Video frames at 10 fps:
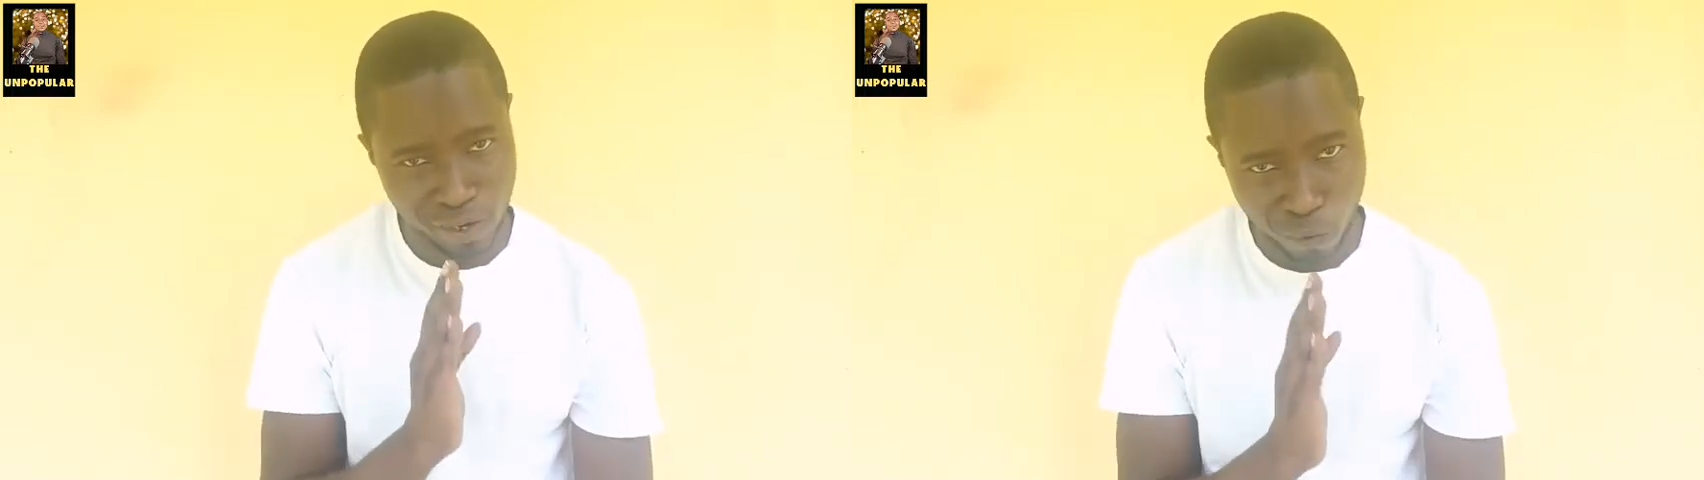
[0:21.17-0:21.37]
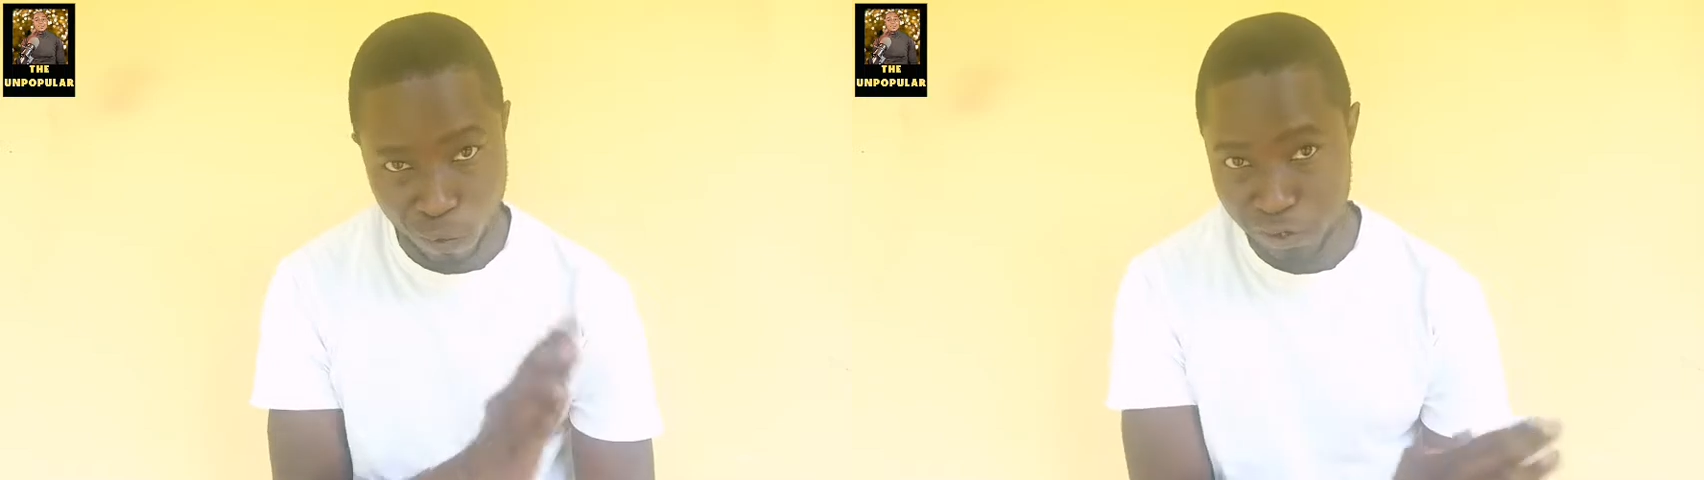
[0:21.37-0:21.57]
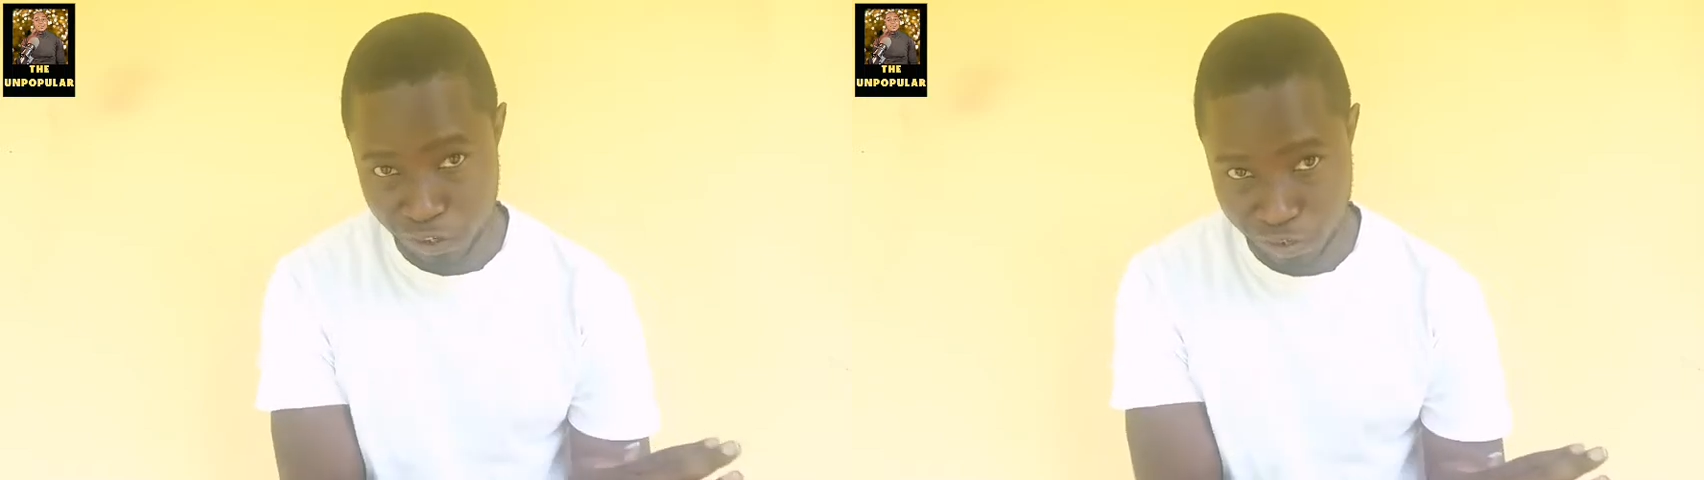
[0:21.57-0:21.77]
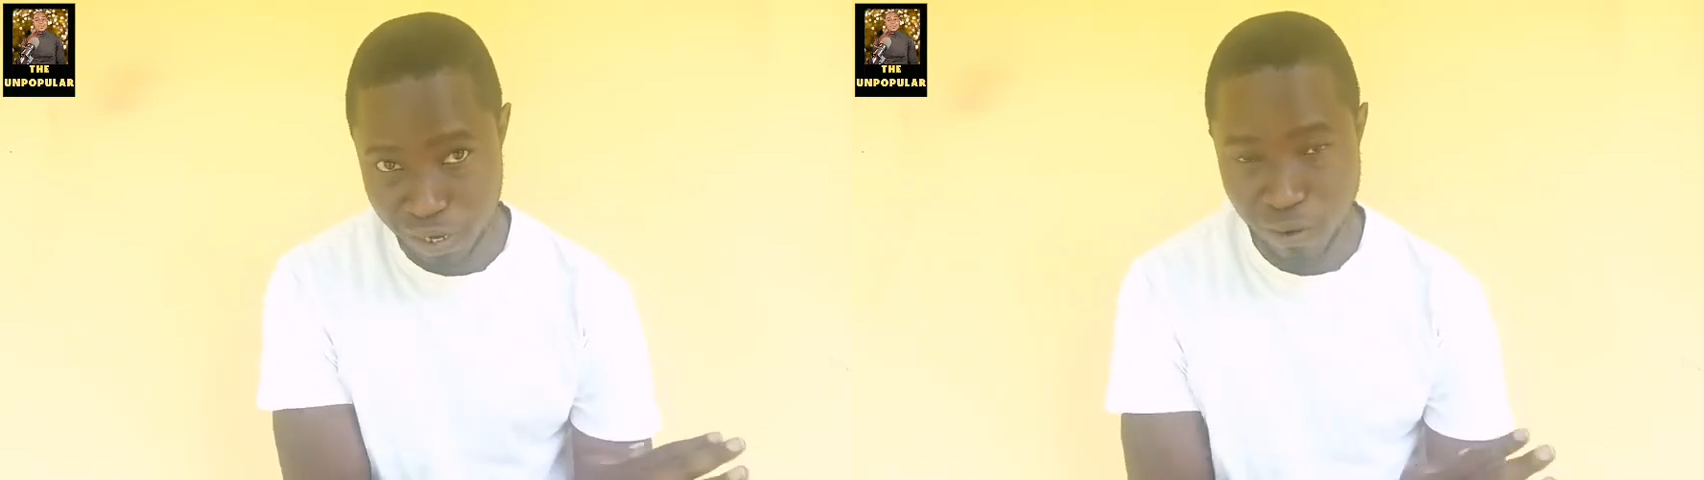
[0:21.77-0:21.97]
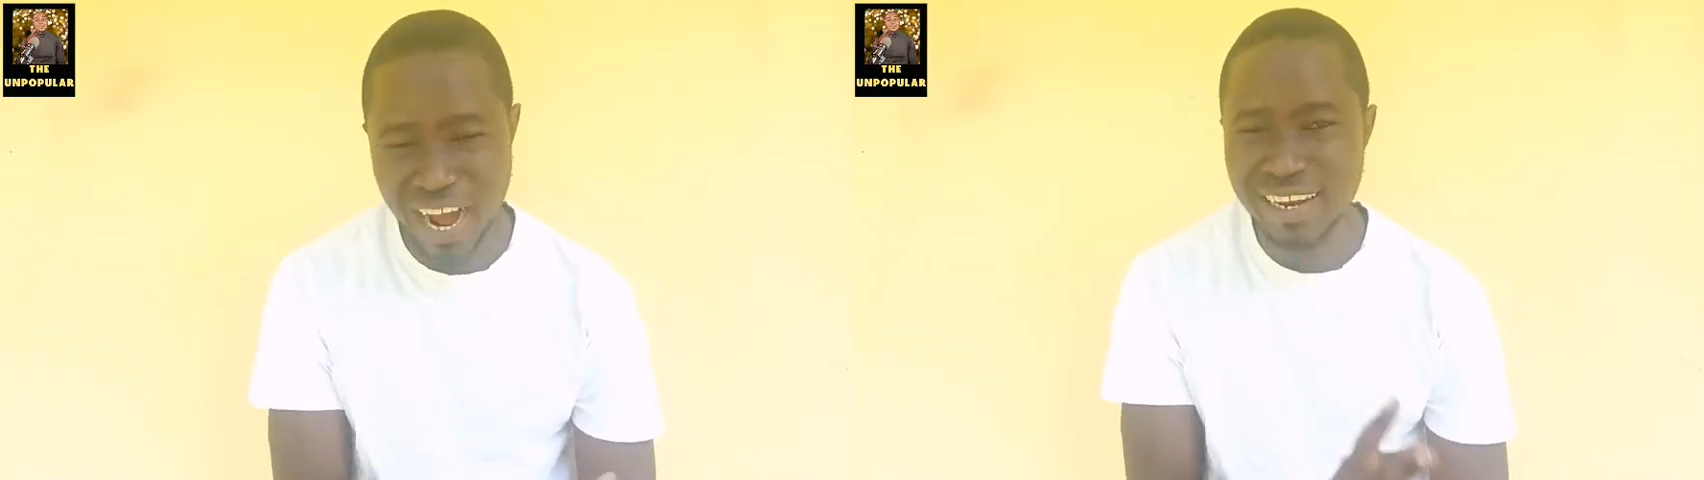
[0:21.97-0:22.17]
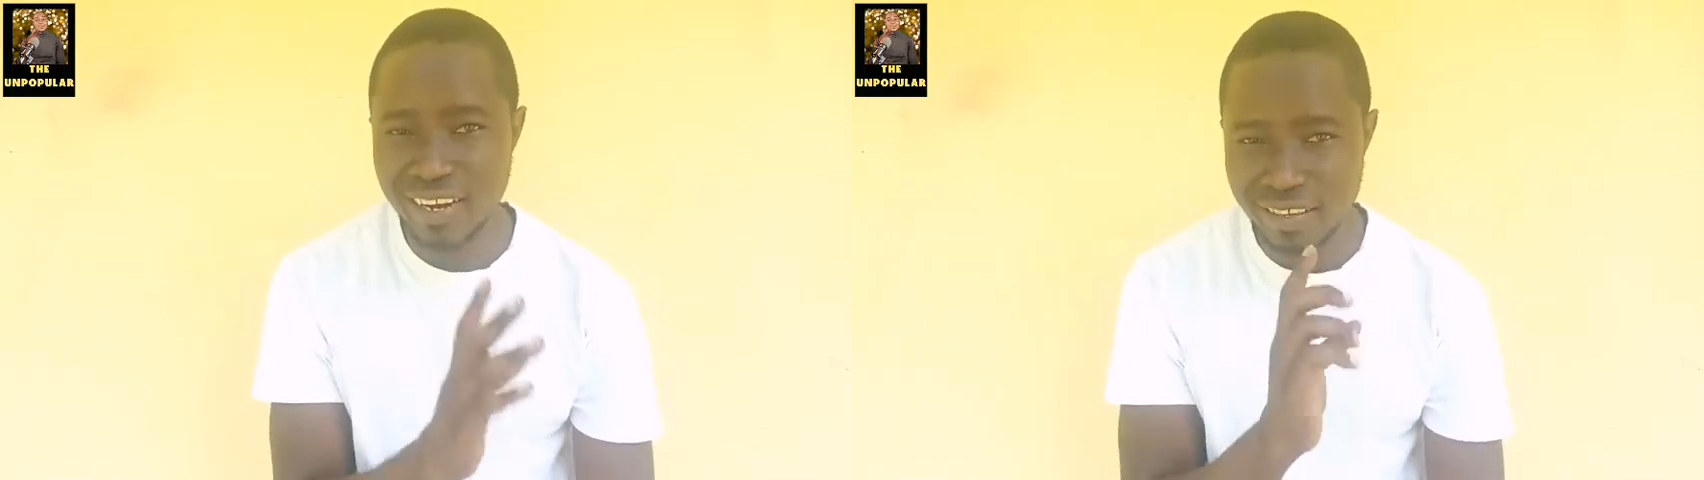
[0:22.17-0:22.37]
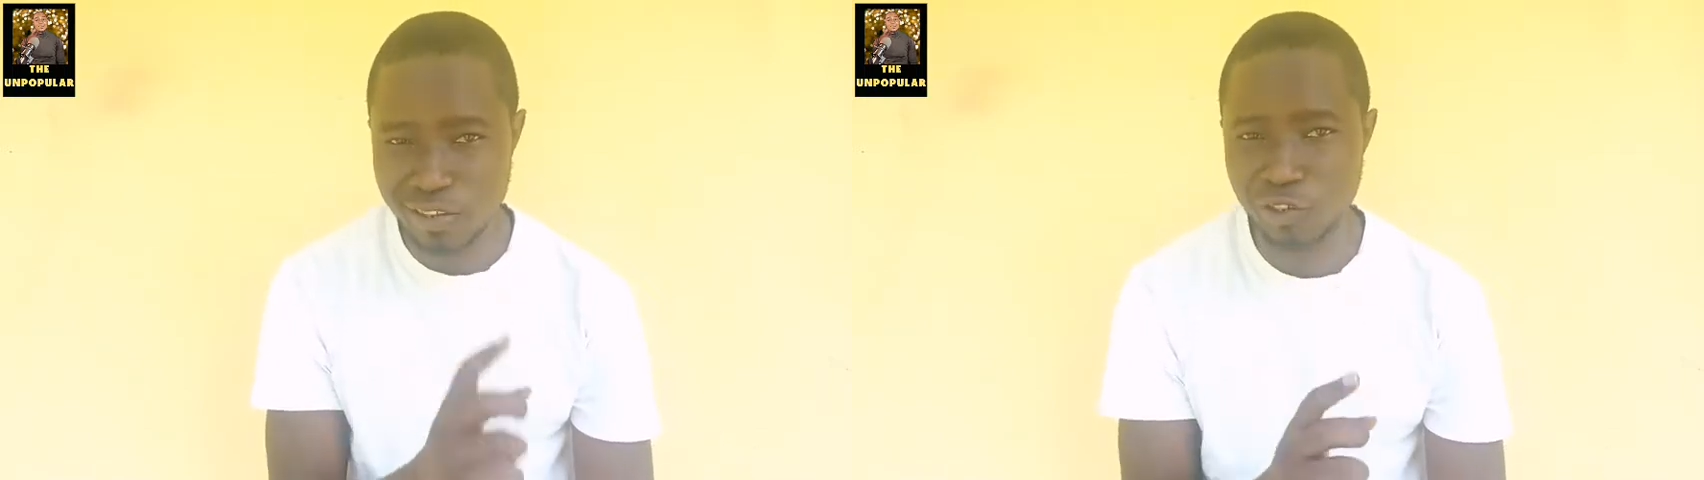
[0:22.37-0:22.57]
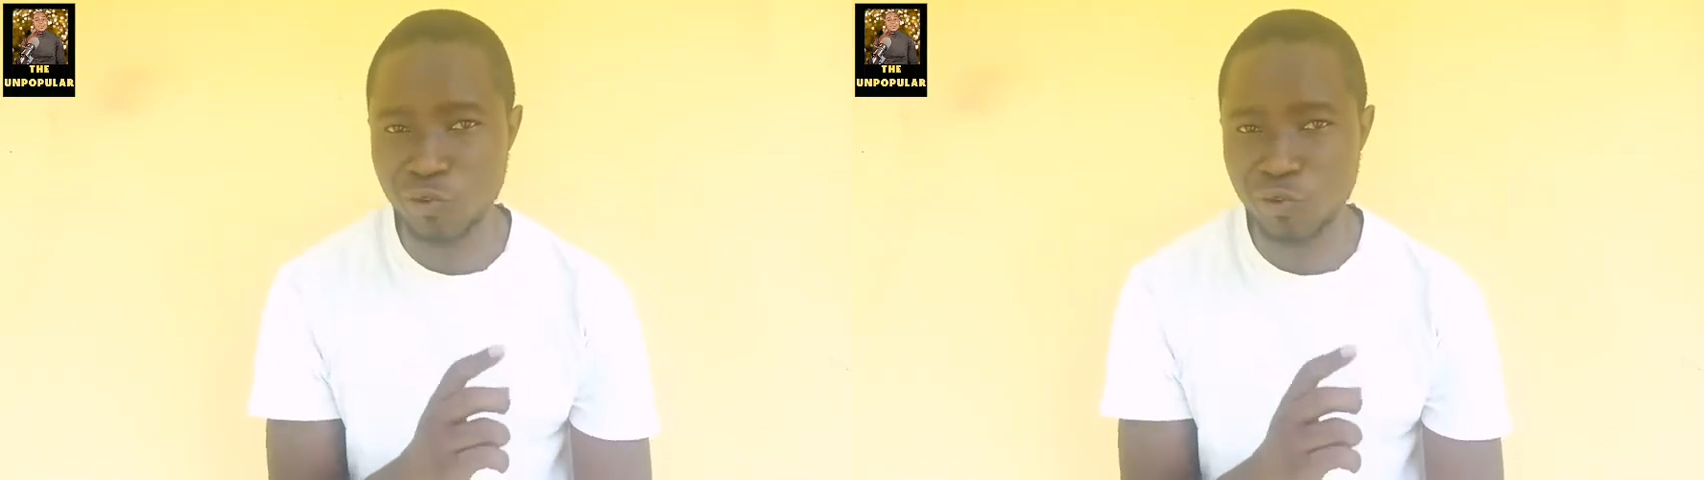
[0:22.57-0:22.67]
Watch now and listen